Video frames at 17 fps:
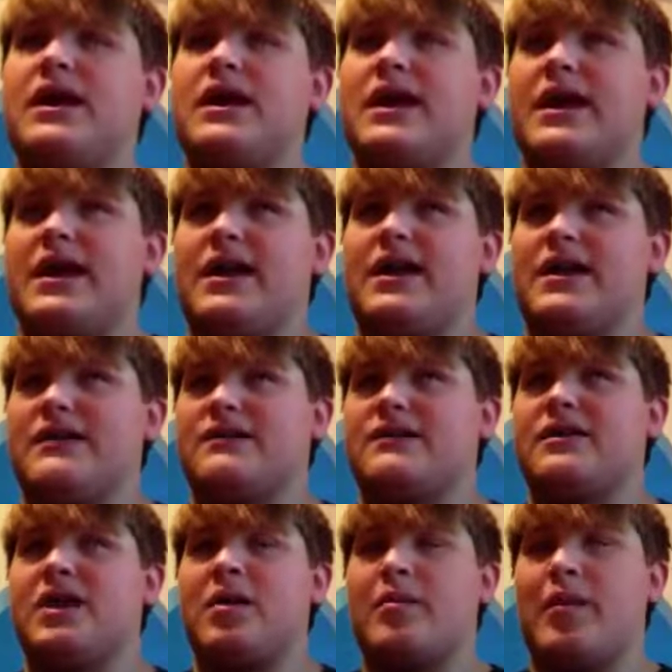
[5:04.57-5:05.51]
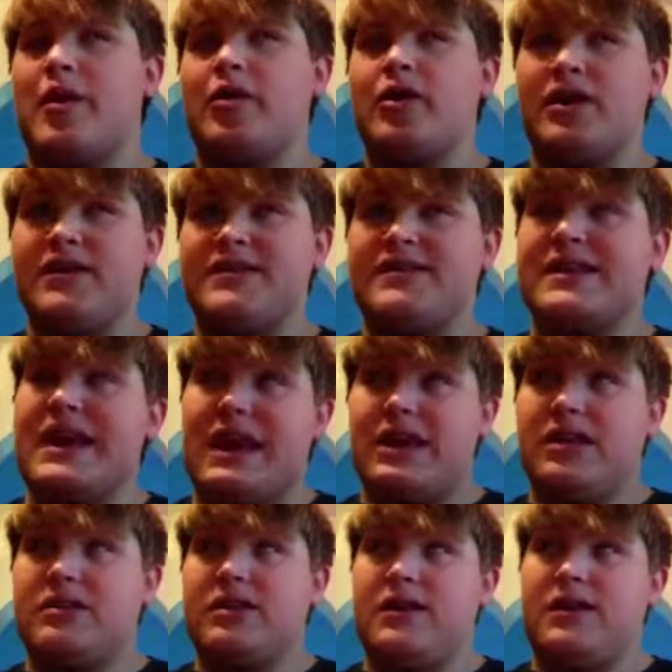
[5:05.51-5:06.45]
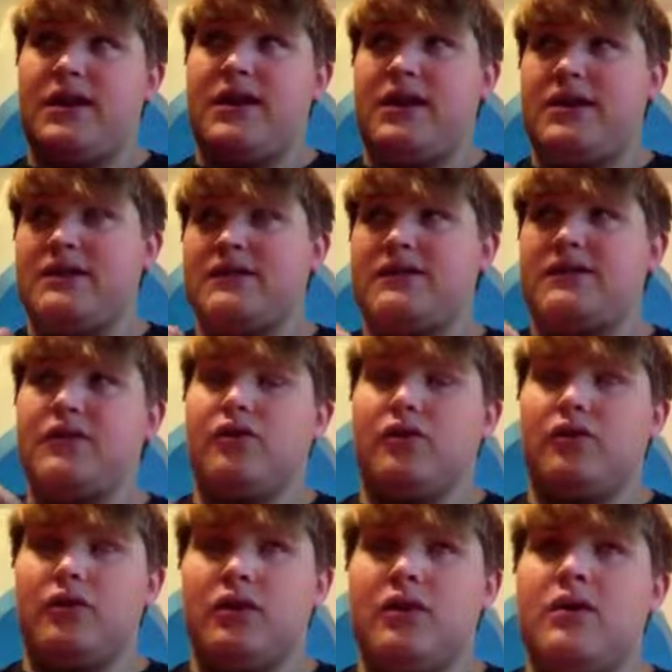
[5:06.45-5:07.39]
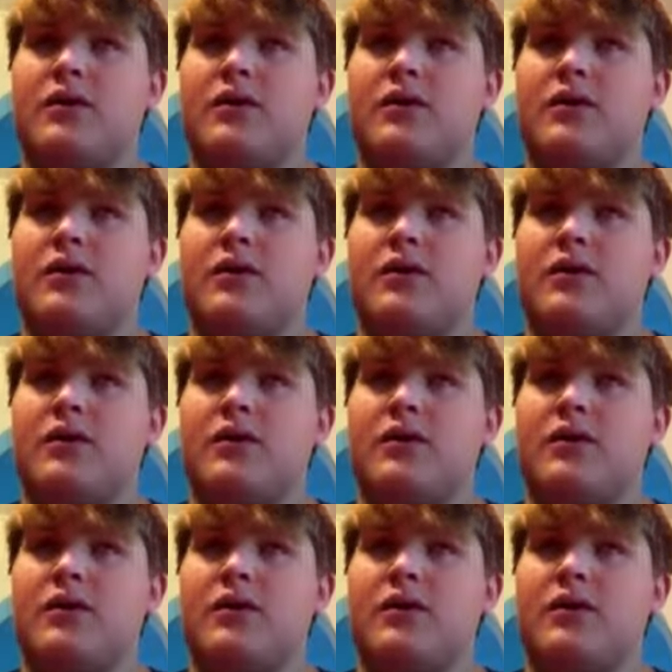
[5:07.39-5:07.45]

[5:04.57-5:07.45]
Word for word: and has come out unscathed and, and is still